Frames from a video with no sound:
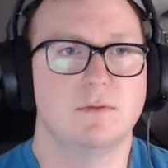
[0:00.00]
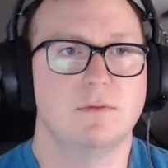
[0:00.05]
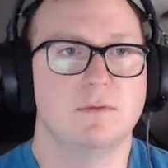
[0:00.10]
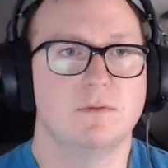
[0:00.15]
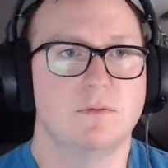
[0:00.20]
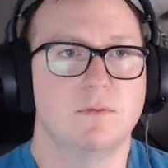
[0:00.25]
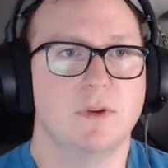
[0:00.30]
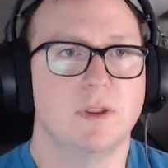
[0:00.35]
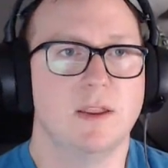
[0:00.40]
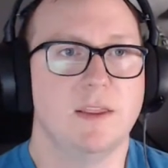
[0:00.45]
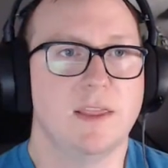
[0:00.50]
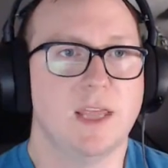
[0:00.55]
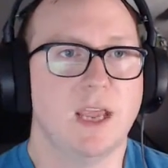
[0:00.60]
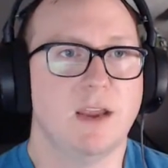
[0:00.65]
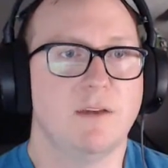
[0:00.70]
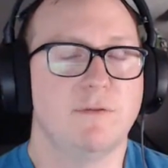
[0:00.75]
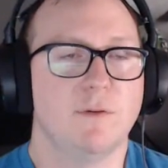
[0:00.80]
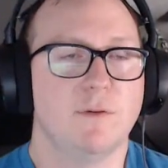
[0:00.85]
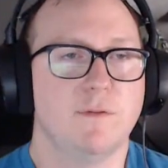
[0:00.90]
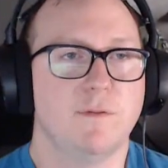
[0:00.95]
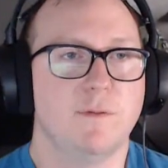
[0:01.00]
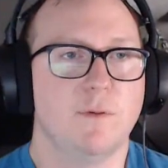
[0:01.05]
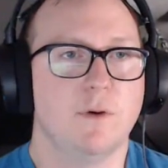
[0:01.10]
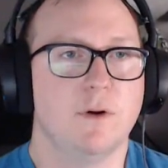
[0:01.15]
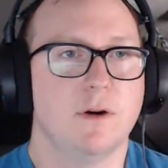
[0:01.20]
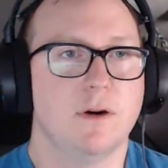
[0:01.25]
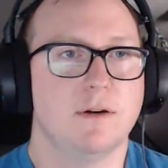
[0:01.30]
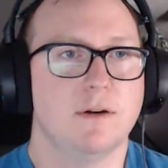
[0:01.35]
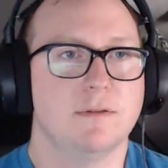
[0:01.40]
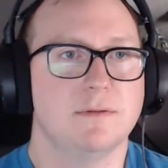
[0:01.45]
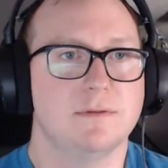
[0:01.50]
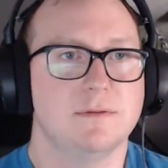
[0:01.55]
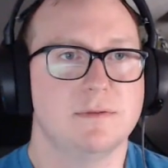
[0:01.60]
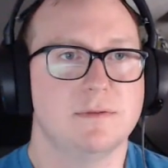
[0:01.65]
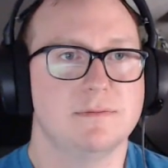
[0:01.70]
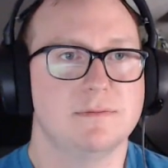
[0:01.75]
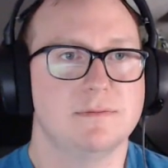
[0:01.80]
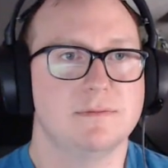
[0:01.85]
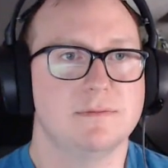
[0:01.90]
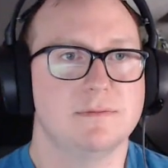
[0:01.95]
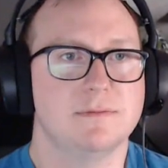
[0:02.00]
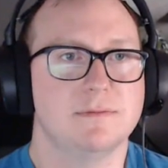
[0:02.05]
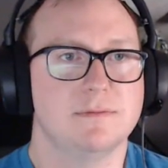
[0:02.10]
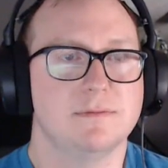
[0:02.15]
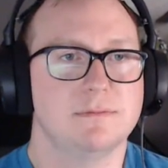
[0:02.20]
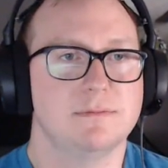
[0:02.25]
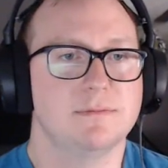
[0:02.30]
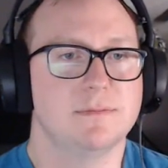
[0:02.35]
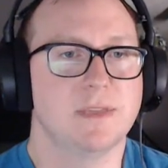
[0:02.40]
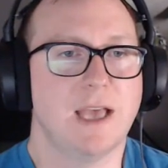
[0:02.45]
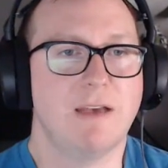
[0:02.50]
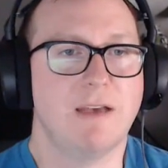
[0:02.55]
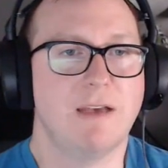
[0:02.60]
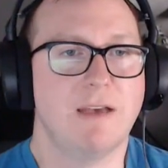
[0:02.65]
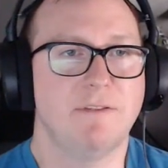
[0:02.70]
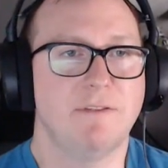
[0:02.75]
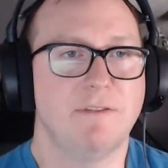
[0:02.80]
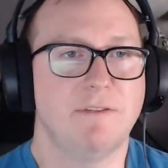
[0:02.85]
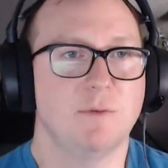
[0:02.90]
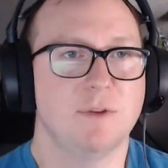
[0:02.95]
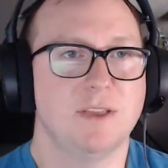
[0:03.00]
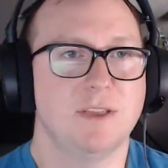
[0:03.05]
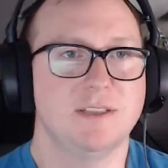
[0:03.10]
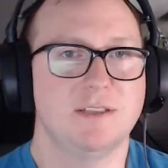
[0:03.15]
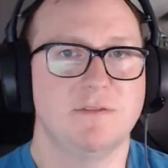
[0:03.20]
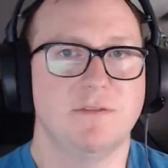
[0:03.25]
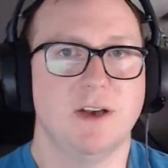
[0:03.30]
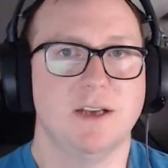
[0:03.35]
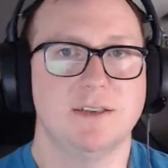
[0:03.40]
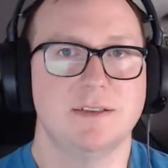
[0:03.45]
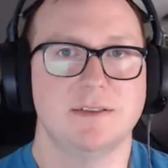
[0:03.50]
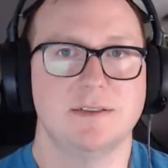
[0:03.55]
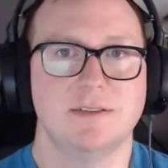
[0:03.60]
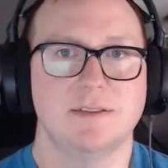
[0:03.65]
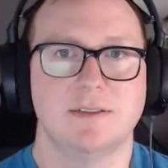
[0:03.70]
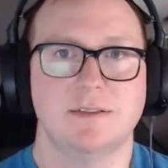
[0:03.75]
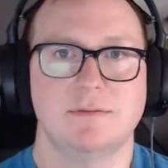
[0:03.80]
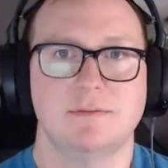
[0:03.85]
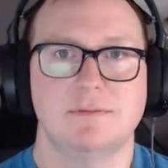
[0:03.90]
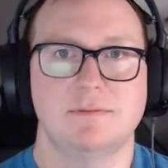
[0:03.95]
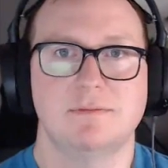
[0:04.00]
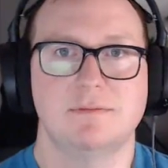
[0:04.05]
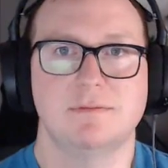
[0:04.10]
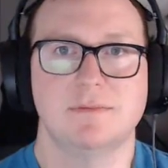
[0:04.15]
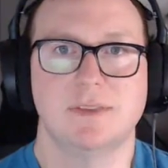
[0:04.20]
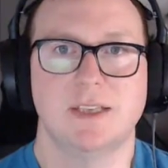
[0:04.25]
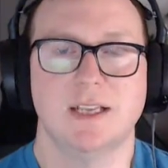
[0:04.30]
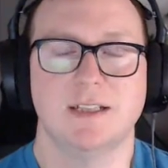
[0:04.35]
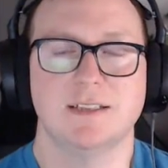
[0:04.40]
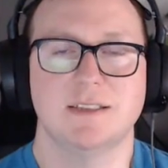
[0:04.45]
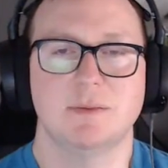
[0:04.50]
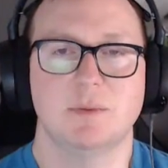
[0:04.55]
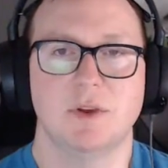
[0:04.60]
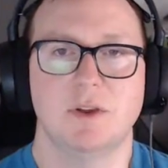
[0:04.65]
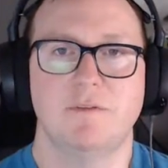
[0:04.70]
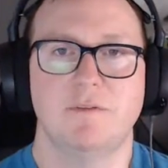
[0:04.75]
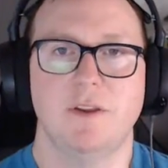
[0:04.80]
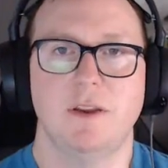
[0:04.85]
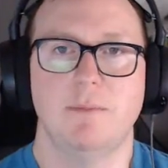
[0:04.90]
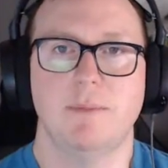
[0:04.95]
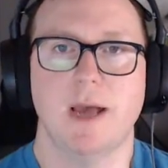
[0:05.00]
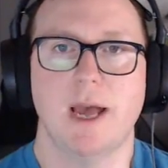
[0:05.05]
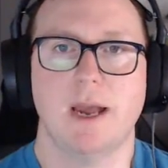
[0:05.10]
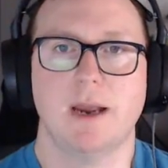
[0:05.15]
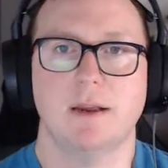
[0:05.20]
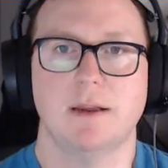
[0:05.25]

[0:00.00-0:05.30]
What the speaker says: really thankful for having fun with these devices and getting some good feedback.